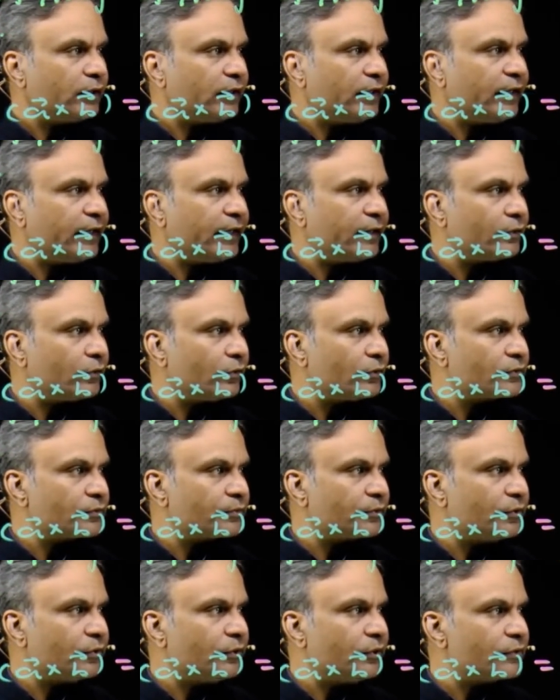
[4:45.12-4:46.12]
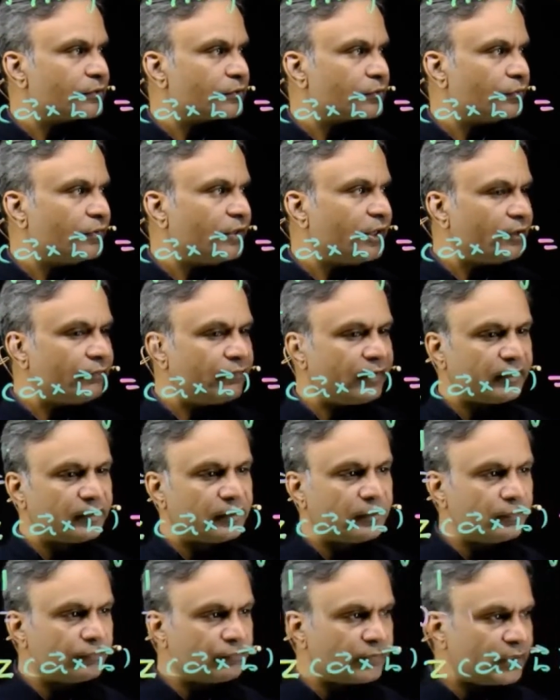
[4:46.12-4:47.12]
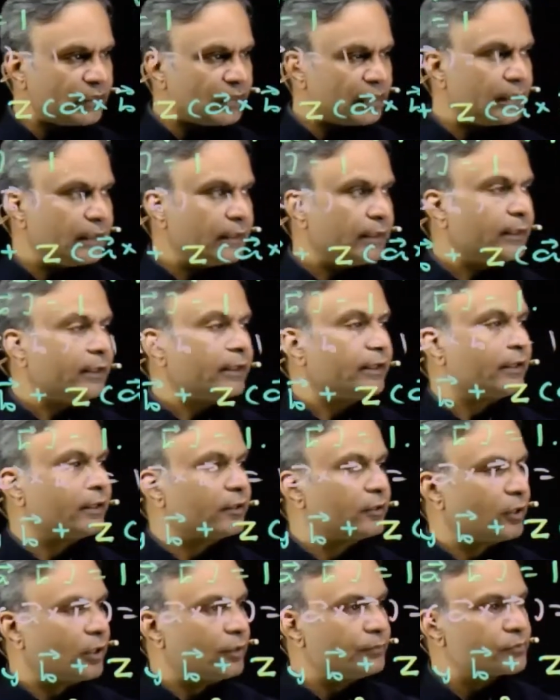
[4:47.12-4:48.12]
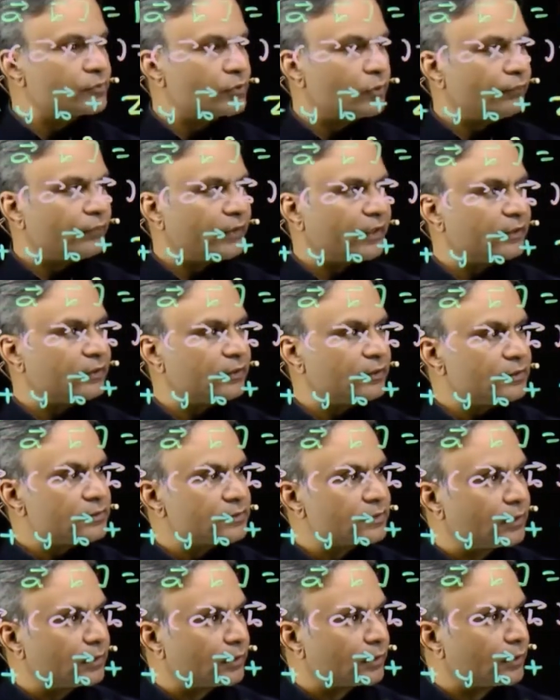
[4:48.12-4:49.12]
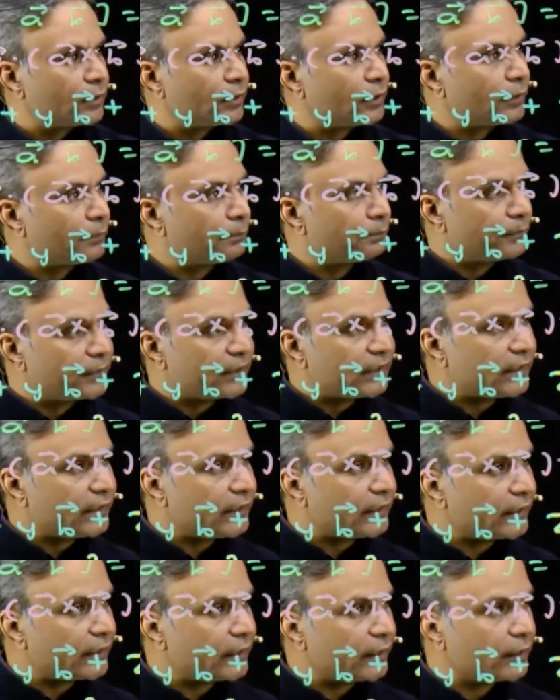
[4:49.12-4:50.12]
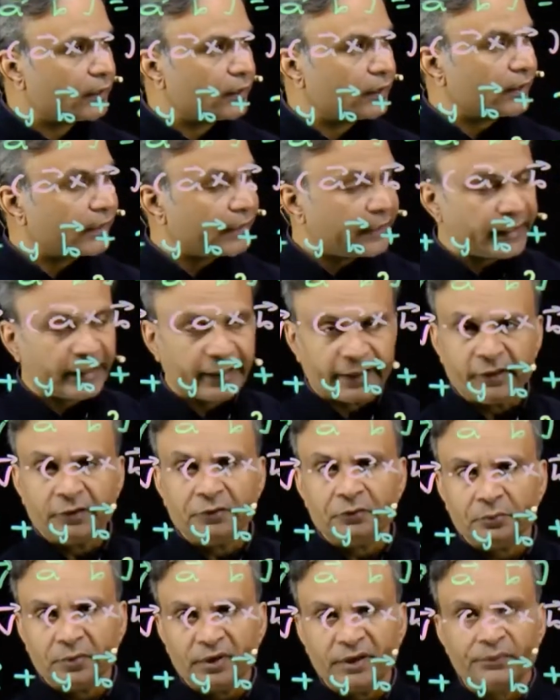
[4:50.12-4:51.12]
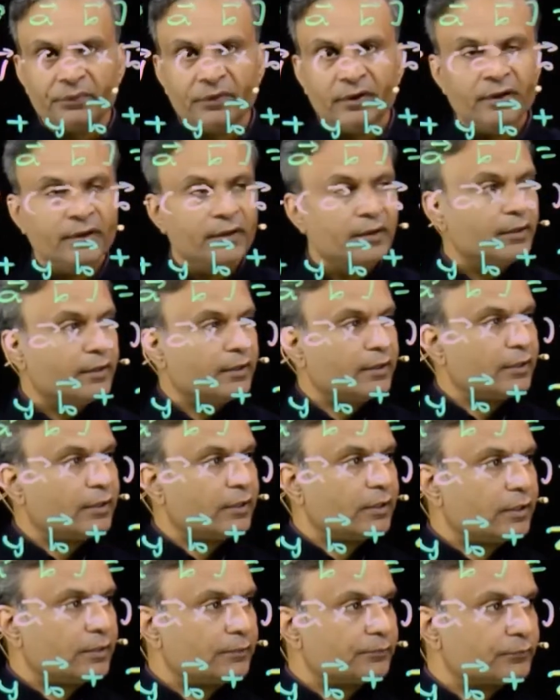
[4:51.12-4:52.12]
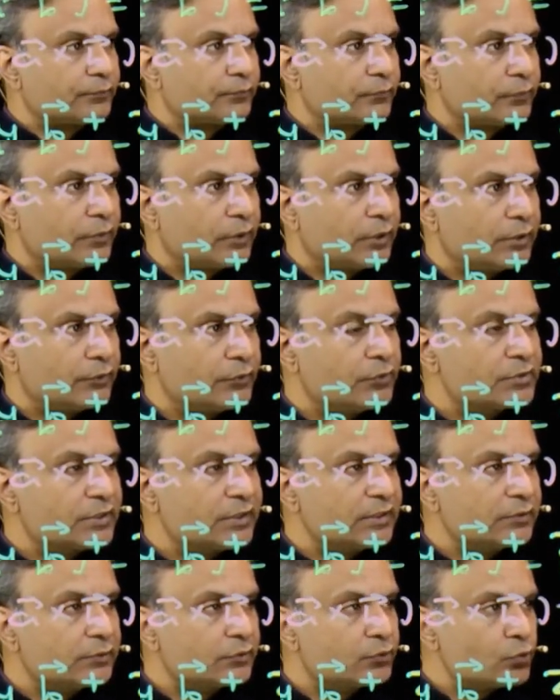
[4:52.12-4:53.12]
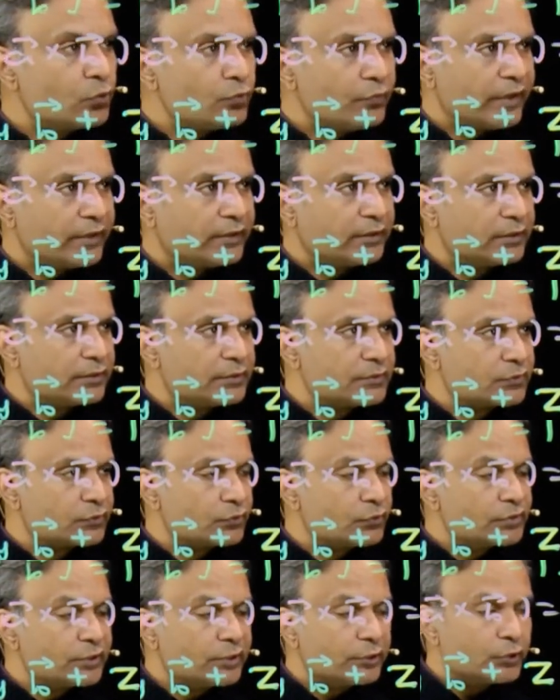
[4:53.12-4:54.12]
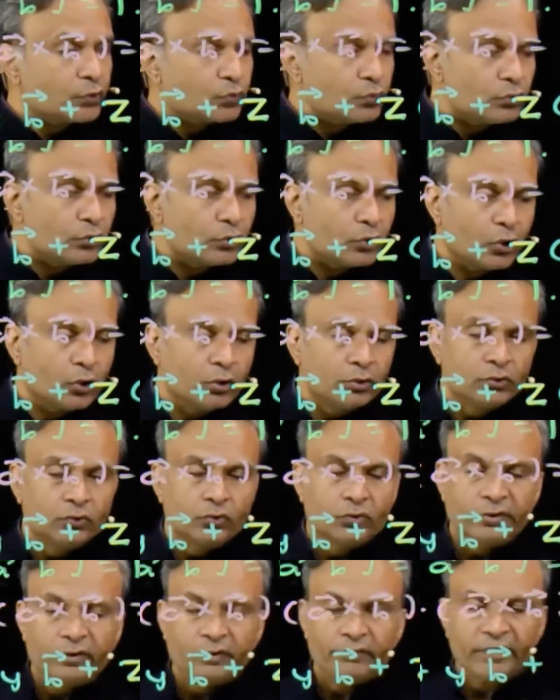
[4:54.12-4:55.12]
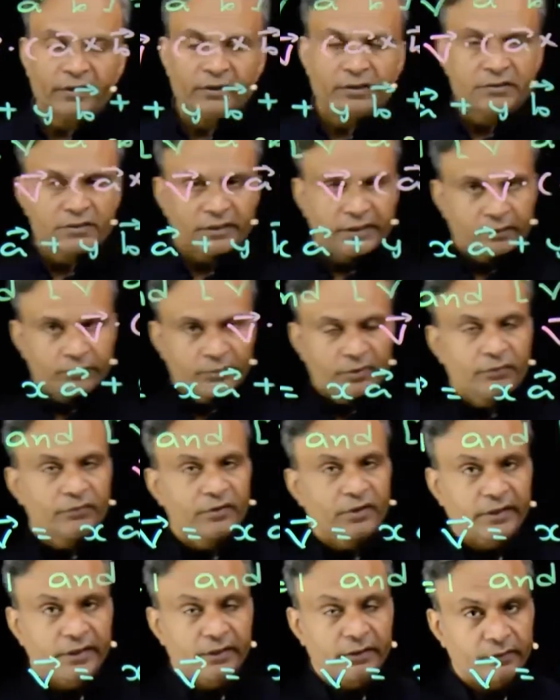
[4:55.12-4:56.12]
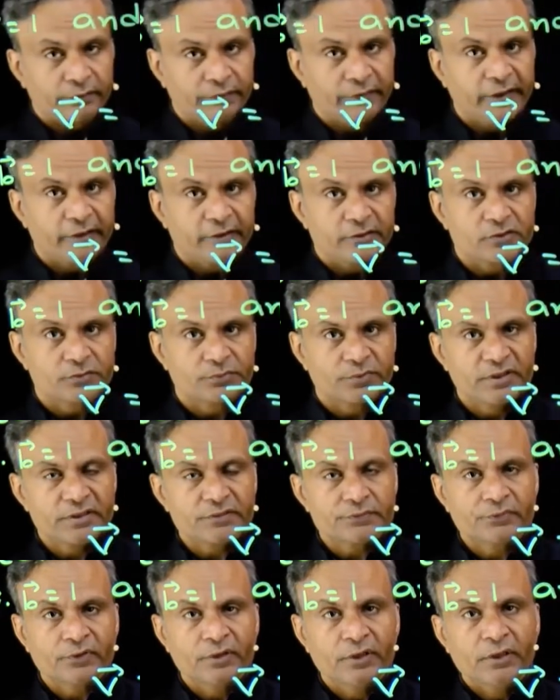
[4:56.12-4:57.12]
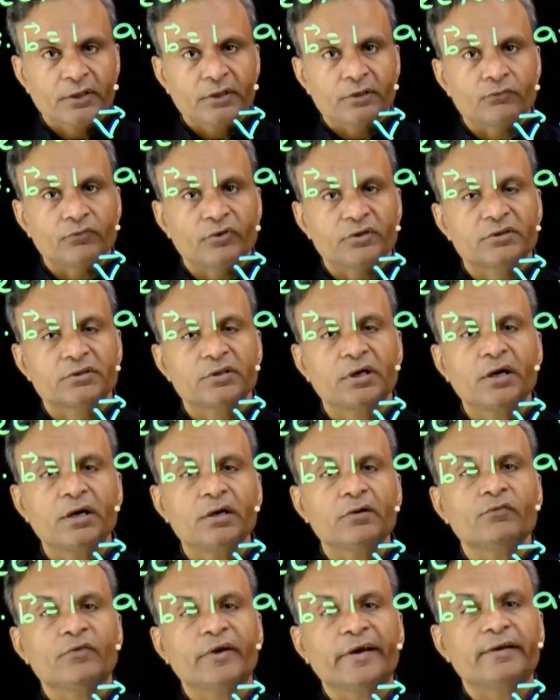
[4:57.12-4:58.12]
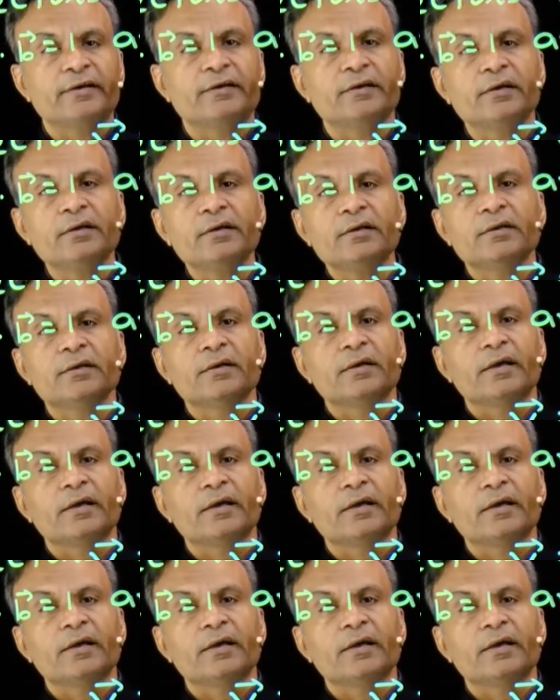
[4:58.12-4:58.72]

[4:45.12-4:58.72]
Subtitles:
a cross b. Okay, so we have vector v in terms of vectors a and b. Using two vectors, using two non-collinear vectors a and b, we can define a space. With third vector